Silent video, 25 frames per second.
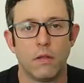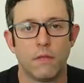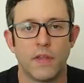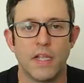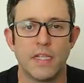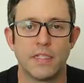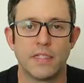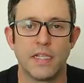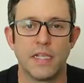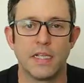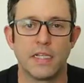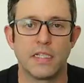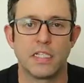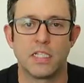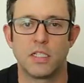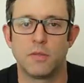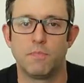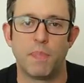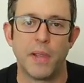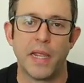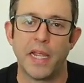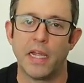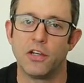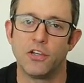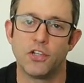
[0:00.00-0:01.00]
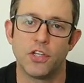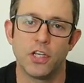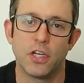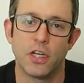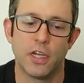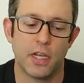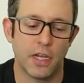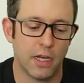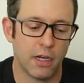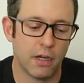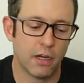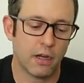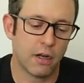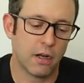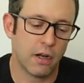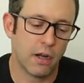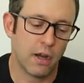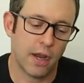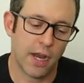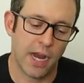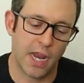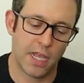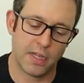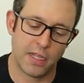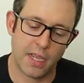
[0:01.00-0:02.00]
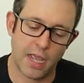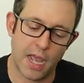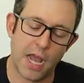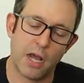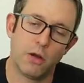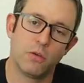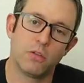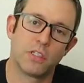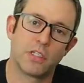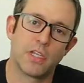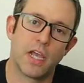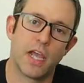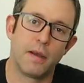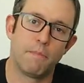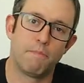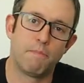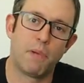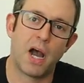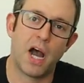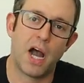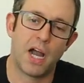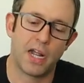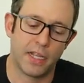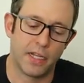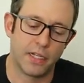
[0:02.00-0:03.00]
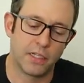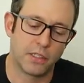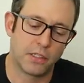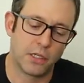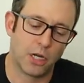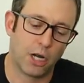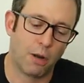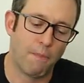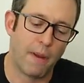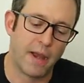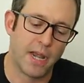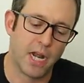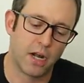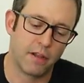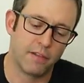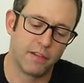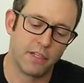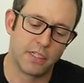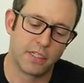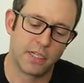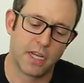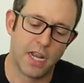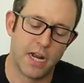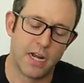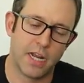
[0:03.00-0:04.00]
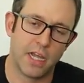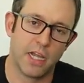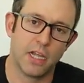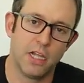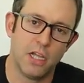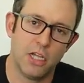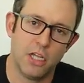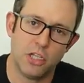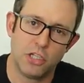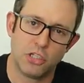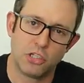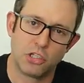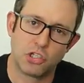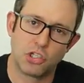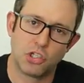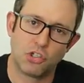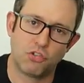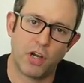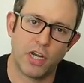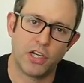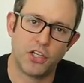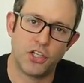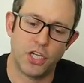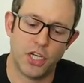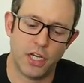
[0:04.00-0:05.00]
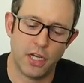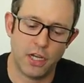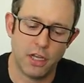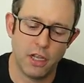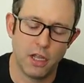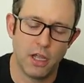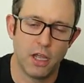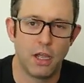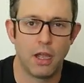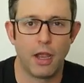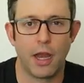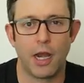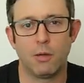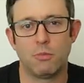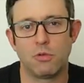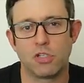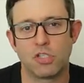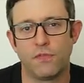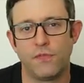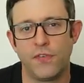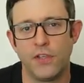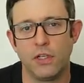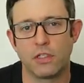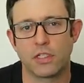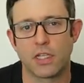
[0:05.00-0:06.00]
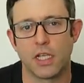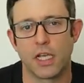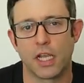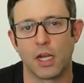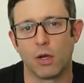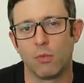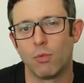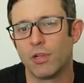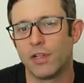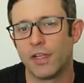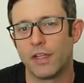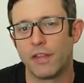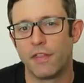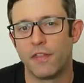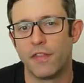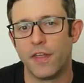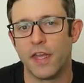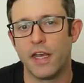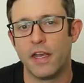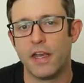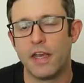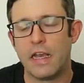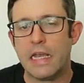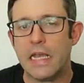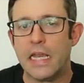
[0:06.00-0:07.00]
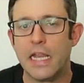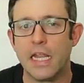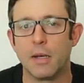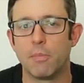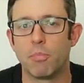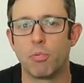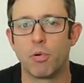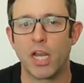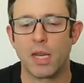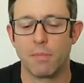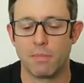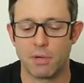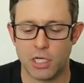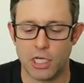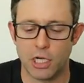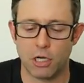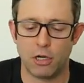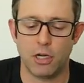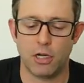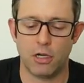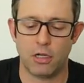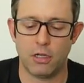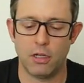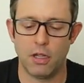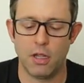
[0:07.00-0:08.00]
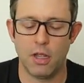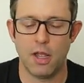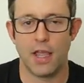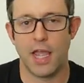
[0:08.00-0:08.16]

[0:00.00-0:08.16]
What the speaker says: This expansion here and the outside pockets are made out of this kind of stretchy, it almost feels like a really thin neoprene material,